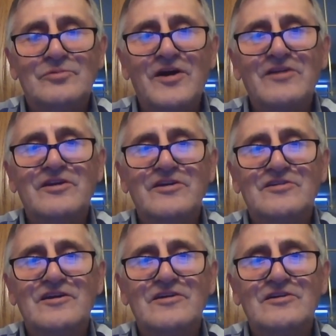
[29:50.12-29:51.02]
bring
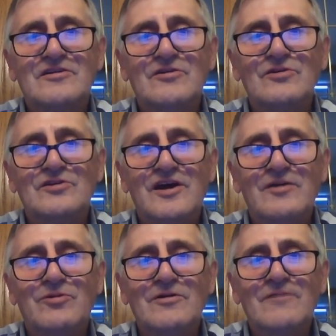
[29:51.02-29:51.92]
these things to the
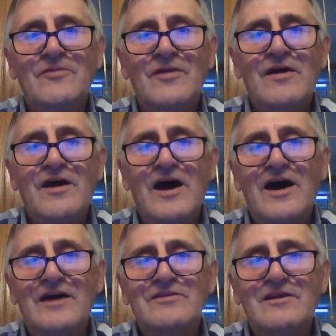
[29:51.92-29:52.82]
table.
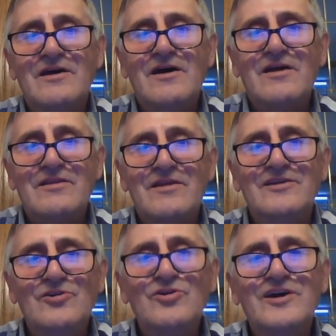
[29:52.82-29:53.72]
And they
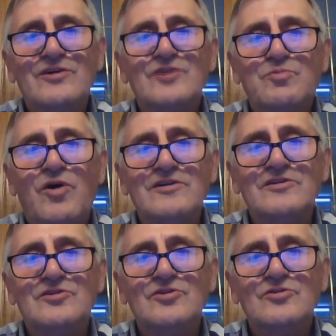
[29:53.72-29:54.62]
do get
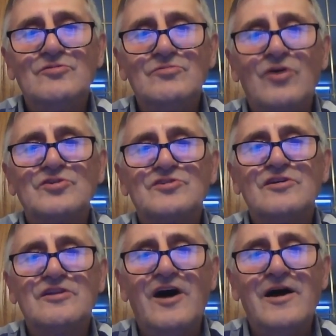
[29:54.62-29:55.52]
responded to most of
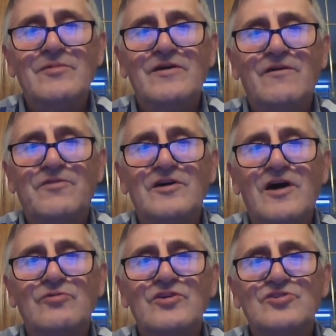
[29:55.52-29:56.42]
the time if there
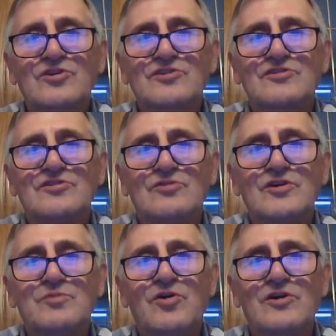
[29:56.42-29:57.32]
are resources to
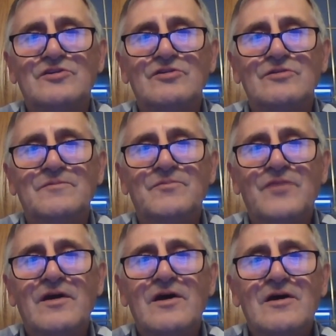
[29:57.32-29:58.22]
respond to them.
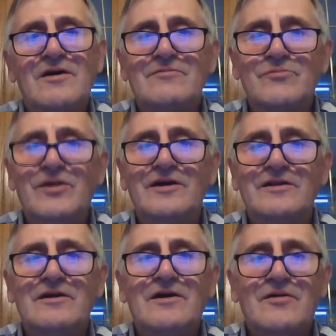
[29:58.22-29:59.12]
Mm-hmm. But
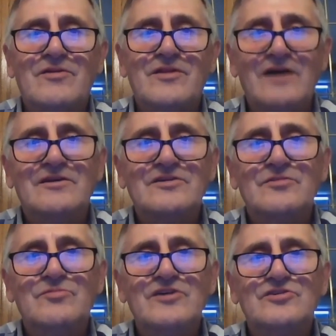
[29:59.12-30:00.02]
that is a
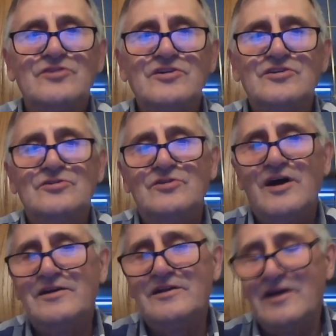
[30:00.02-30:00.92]
major issue.
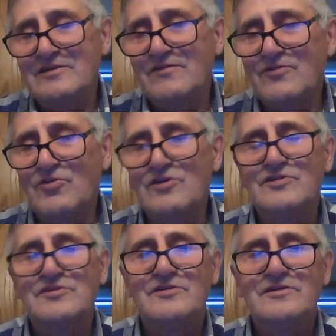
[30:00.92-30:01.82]
And that, of
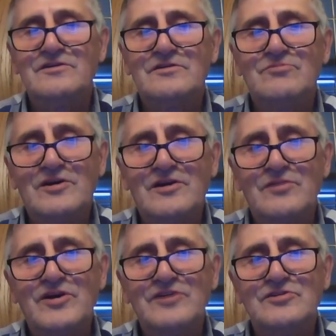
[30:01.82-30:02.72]
course, is one of the
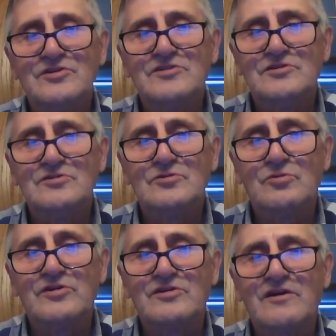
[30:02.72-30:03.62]
major issues
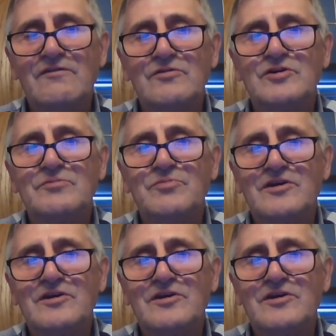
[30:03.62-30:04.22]
with this government